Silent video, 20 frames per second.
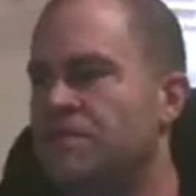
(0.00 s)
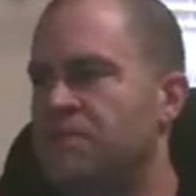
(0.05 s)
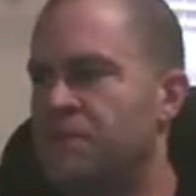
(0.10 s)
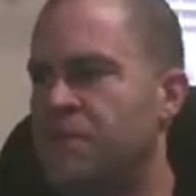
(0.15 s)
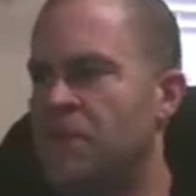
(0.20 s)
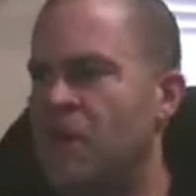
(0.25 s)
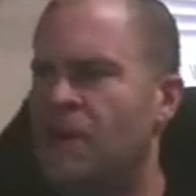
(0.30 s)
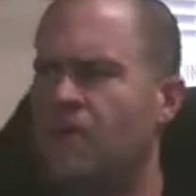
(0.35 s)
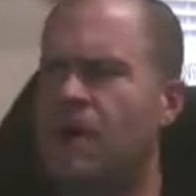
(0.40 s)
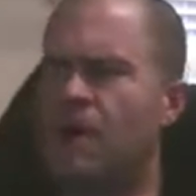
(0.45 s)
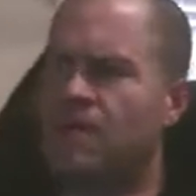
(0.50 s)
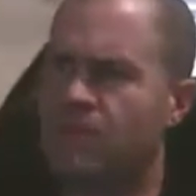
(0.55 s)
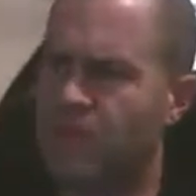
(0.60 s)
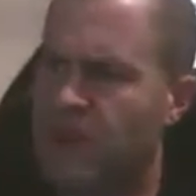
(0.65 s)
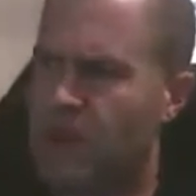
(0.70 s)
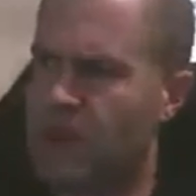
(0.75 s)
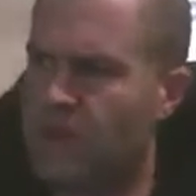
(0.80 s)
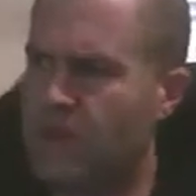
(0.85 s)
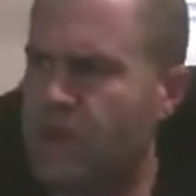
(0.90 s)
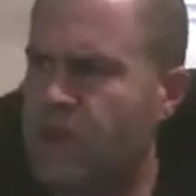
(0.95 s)

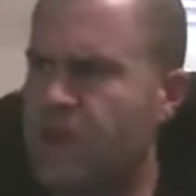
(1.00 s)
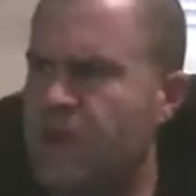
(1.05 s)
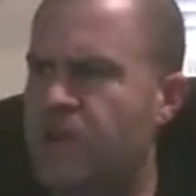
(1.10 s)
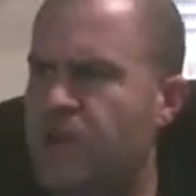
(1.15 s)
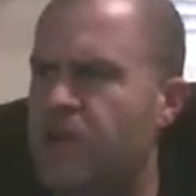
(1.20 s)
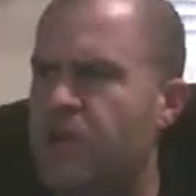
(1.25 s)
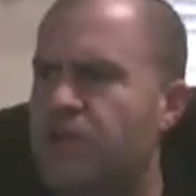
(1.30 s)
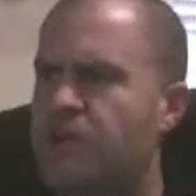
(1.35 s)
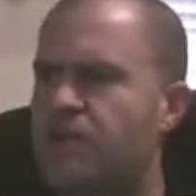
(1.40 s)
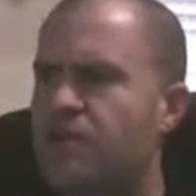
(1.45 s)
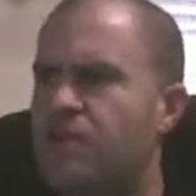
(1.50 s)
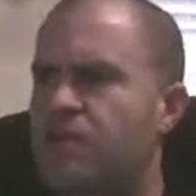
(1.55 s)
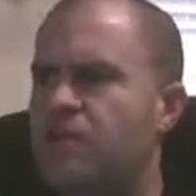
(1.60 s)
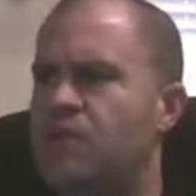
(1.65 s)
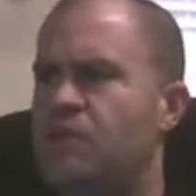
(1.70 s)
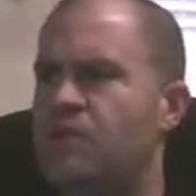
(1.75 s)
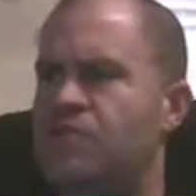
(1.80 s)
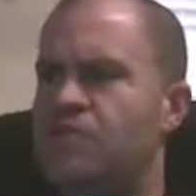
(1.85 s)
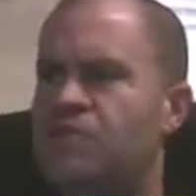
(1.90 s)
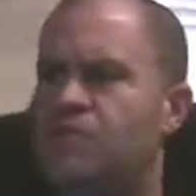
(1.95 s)
I want
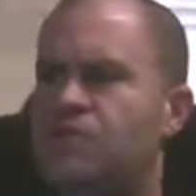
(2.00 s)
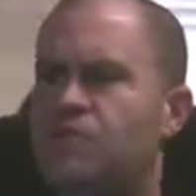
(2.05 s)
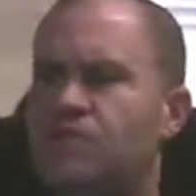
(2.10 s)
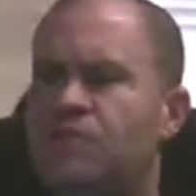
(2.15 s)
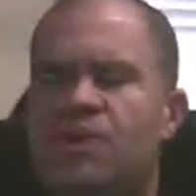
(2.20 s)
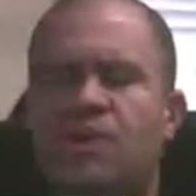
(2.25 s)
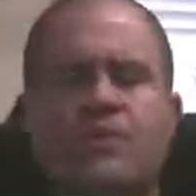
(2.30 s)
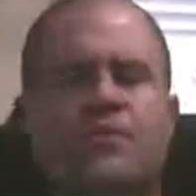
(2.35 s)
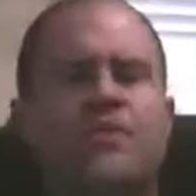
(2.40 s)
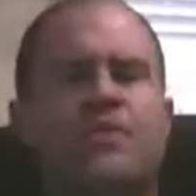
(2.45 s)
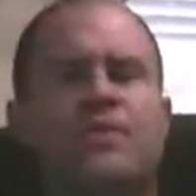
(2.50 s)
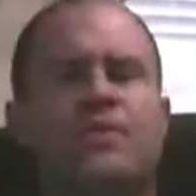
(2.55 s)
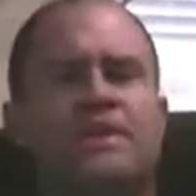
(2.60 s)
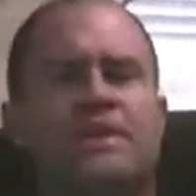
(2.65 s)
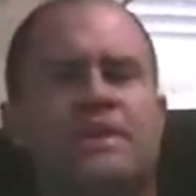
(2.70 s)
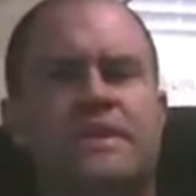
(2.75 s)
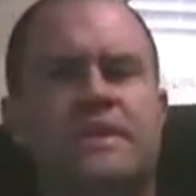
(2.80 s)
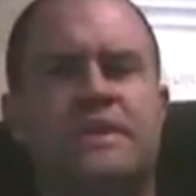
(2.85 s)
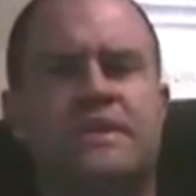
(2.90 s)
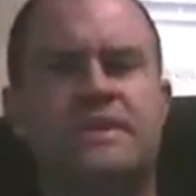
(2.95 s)
to, do I
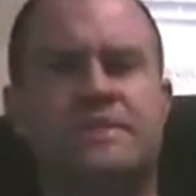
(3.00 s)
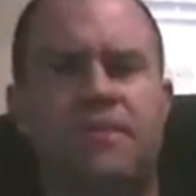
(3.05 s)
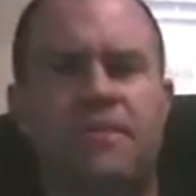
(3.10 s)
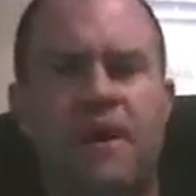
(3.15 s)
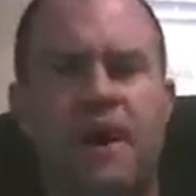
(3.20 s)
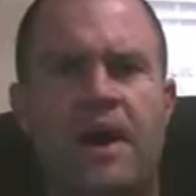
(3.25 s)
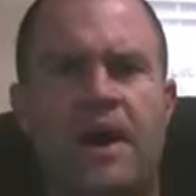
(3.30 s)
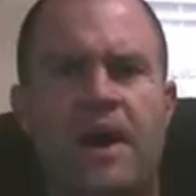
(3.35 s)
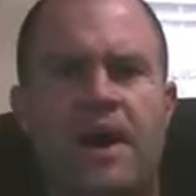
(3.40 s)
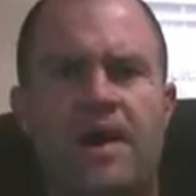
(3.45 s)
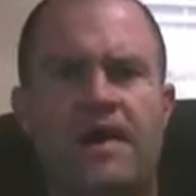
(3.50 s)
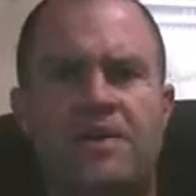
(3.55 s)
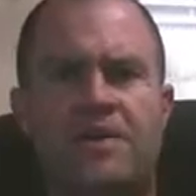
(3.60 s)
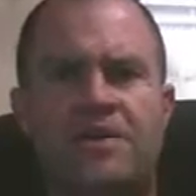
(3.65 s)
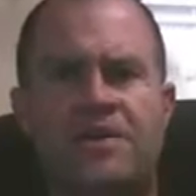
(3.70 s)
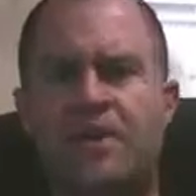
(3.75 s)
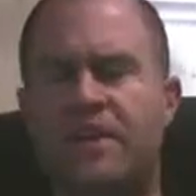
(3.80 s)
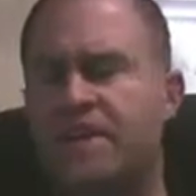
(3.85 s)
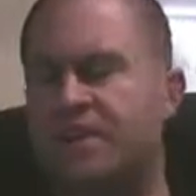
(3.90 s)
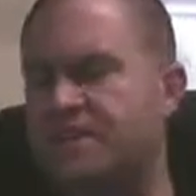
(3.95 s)
really need to buy
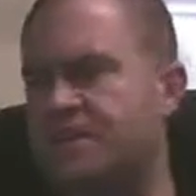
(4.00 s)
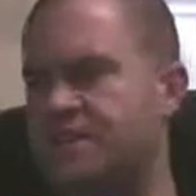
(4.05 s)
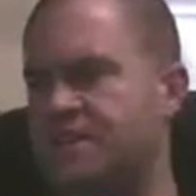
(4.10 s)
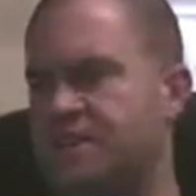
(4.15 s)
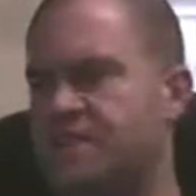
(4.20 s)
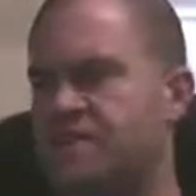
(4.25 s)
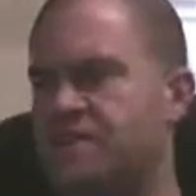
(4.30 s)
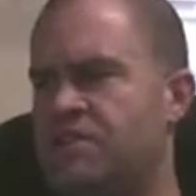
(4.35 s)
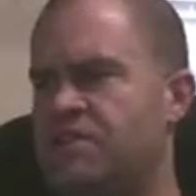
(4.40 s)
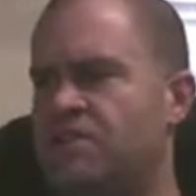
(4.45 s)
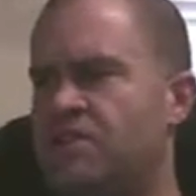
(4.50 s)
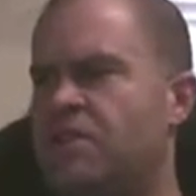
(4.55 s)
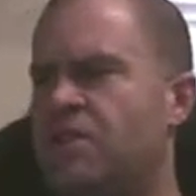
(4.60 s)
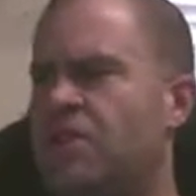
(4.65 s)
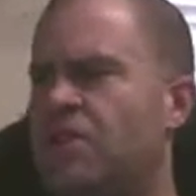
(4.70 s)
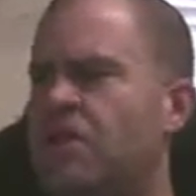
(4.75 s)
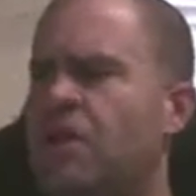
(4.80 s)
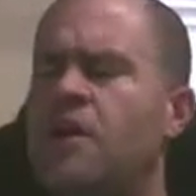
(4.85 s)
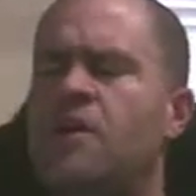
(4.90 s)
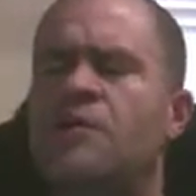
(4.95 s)
cleats, and
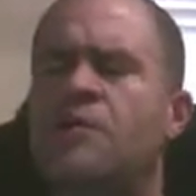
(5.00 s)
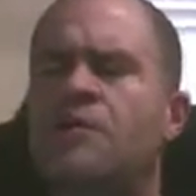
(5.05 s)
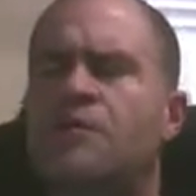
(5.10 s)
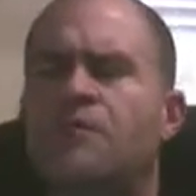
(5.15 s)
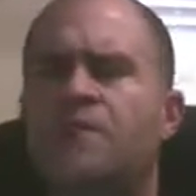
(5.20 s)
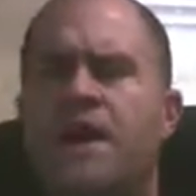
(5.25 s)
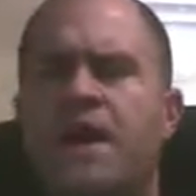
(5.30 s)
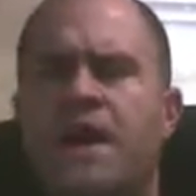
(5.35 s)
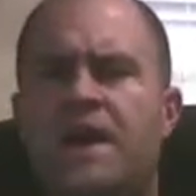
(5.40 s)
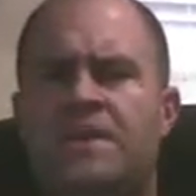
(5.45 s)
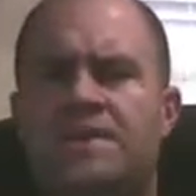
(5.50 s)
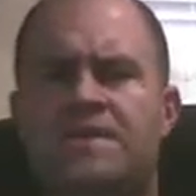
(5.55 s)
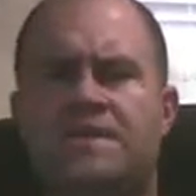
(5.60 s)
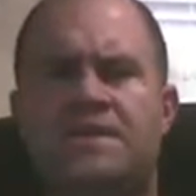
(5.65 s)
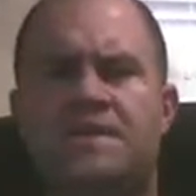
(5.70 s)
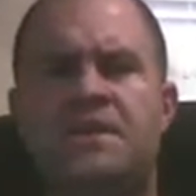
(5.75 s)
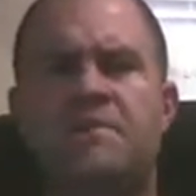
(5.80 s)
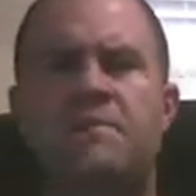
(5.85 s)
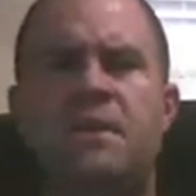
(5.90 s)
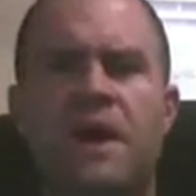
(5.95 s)
are elbow pads
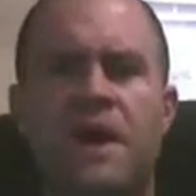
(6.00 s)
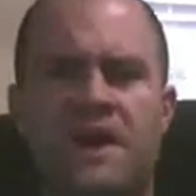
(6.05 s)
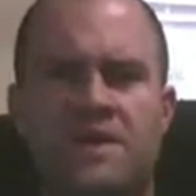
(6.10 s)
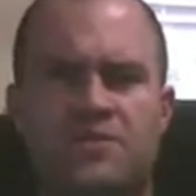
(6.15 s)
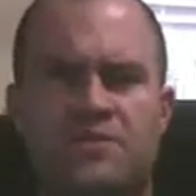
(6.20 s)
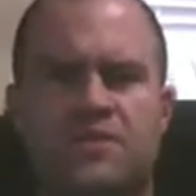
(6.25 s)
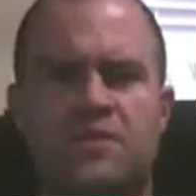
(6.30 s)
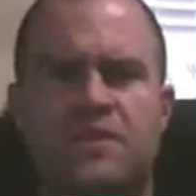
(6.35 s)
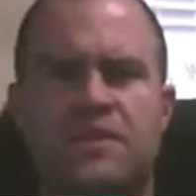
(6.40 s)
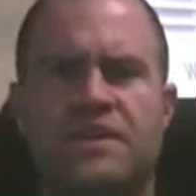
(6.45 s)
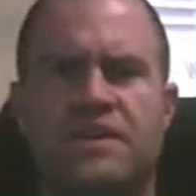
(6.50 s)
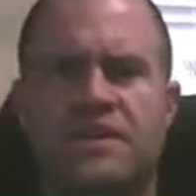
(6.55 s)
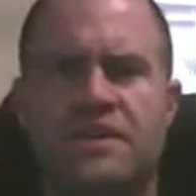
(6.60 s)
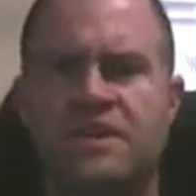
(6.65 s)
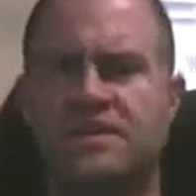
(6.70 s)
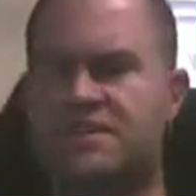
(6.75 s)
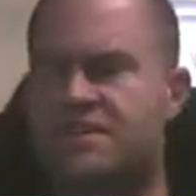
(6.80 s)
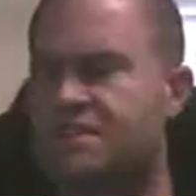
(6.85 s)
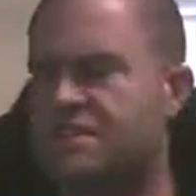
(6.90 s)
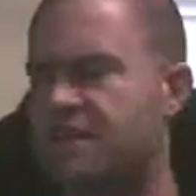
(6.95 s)
and knee pads really
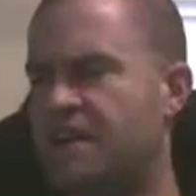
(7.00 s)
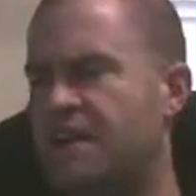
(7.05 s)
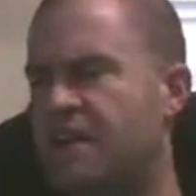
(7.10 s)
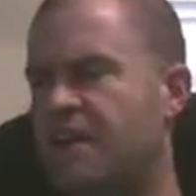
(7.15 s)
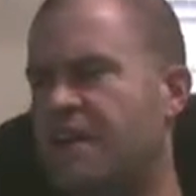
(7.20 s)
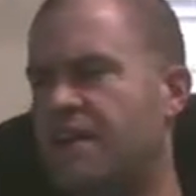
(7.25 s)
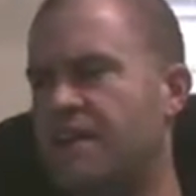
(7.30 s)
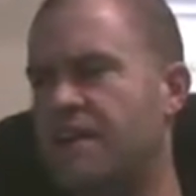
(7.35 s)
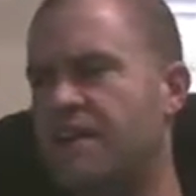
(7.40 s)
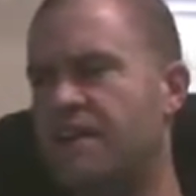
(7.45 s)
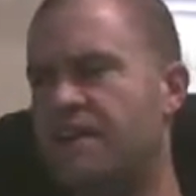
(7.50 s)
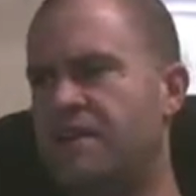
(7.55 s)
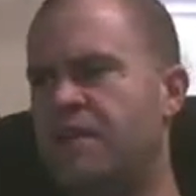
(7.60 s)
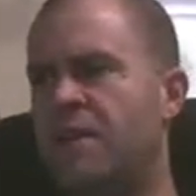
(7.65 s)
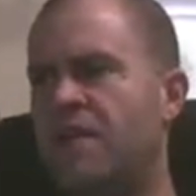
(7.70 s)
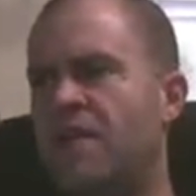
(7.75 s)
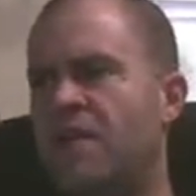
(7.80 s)
necessary, and